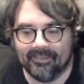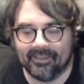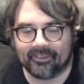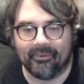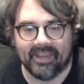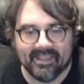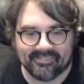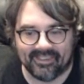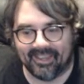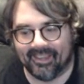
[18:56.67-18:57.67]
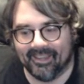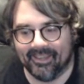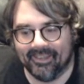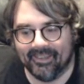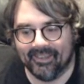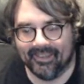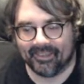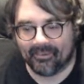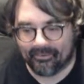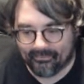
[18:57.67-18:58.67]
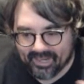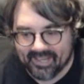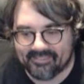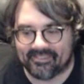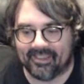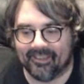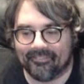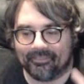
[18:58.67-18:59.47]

Crazy. 3